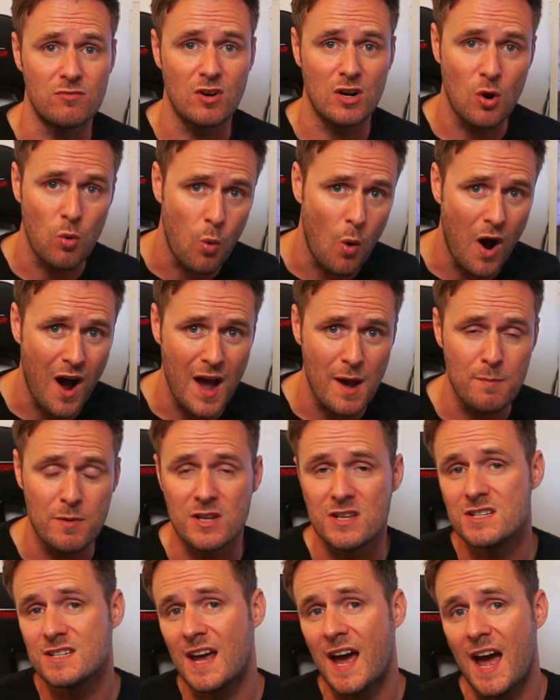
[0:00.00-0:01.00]

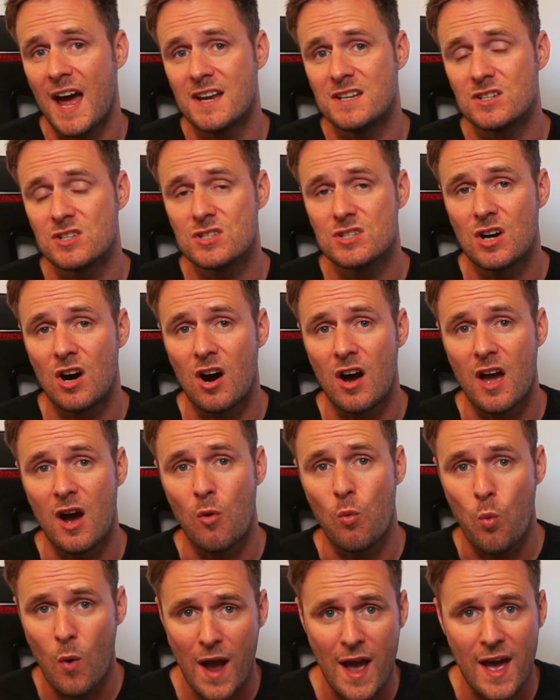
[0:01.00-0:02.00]
requirements and tyre
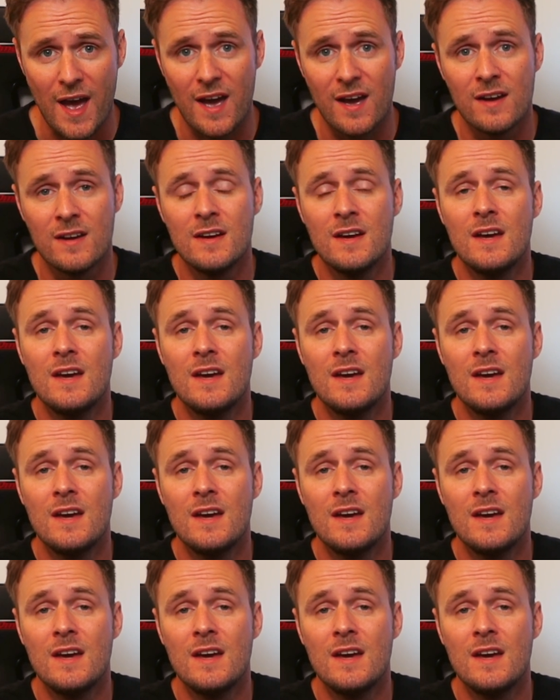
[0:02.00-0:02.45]
wear,